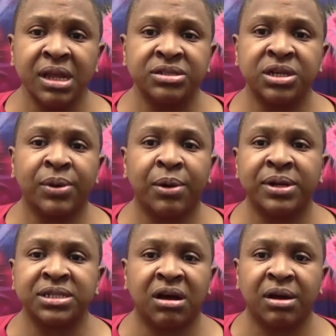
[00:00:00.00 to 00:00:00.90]
So what I
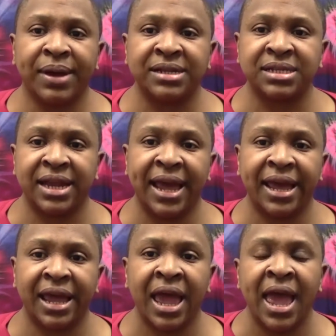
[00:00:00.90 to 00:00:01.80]
want to talk about
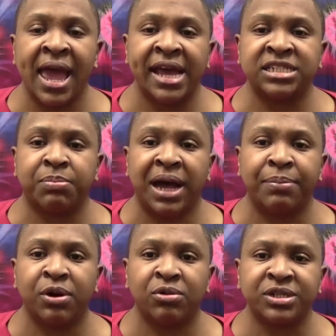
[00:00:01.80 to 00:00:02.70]
today is
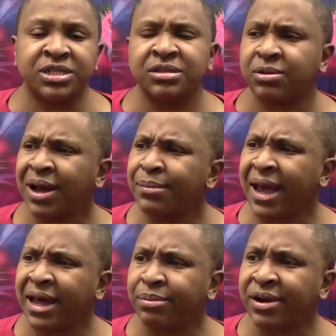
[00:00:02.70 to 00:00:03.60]
bipolar 2. Why am
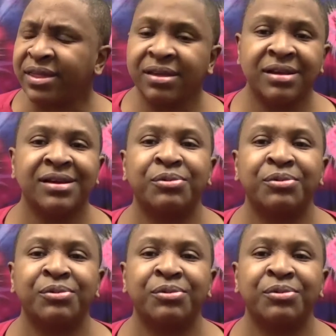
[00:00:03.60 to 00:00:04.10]
I out of breath?